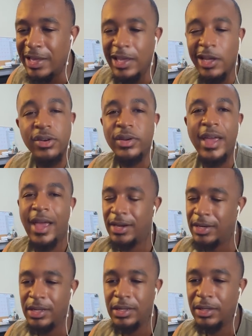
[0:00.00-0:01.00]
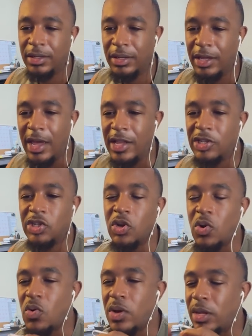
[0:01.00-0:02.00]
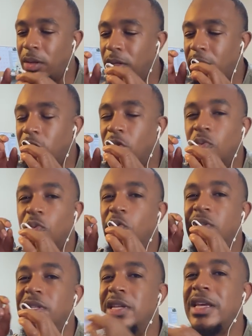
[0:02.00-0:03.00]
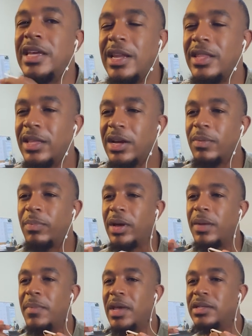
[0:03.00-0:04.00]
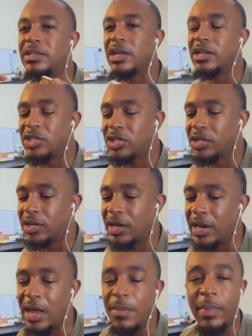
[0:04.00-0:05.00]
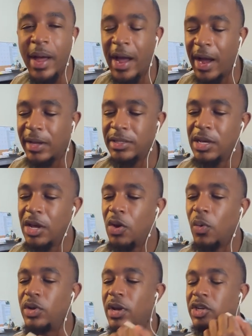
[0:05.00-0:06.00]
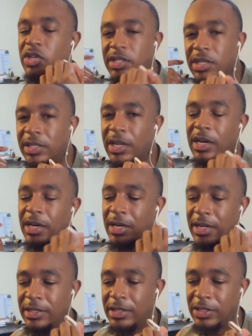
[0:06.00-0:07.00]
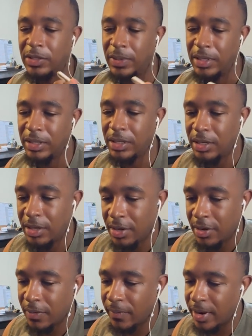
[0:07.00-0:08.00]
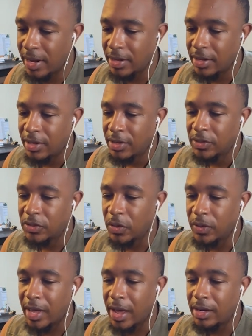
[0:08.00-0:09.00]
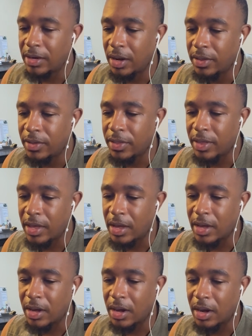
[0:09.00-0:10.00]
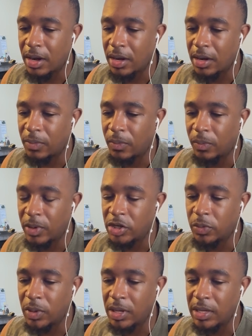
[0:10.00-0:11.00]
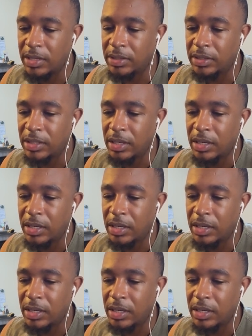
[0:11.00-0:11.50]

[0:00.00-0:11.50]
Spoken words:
ear candy. It's so like you sneak it in there, but it makes such an impact when you actually sit down and listen to it, right? So they had another thing, which was